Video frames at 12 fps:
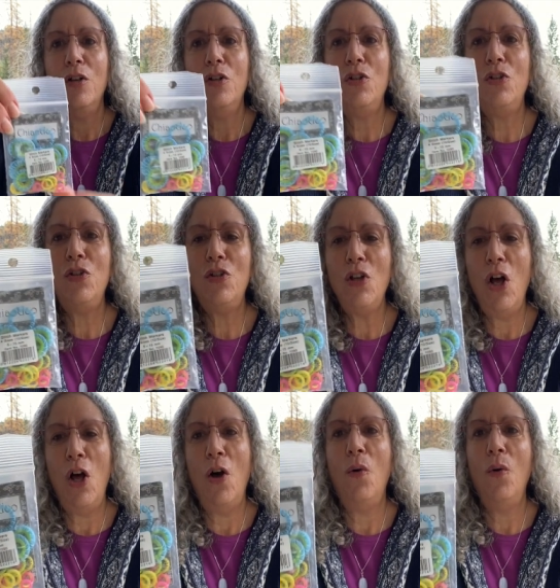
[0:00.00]

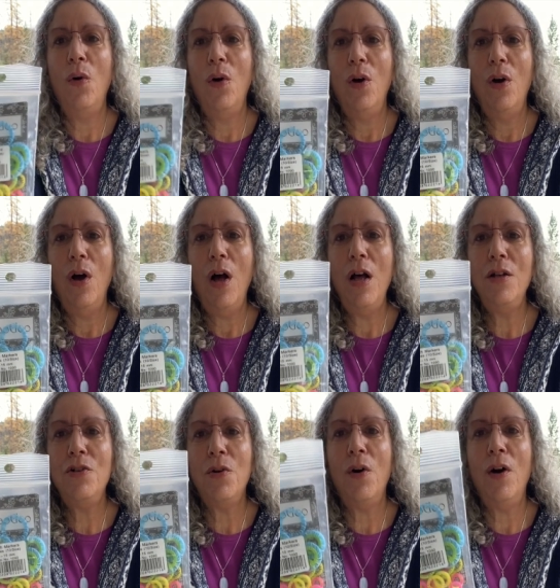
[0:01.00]
so
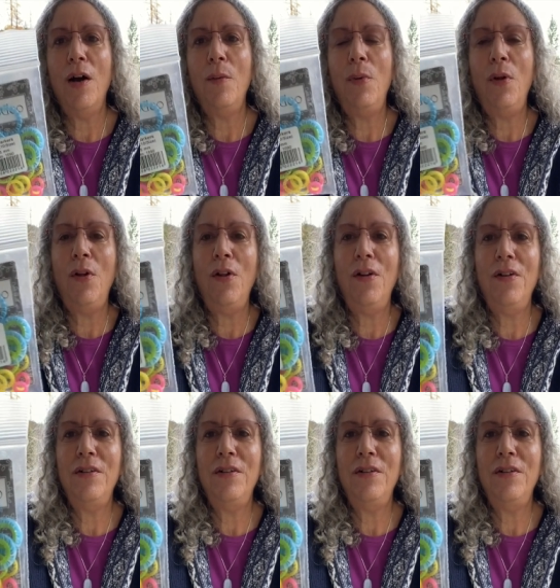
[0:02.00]
adorable,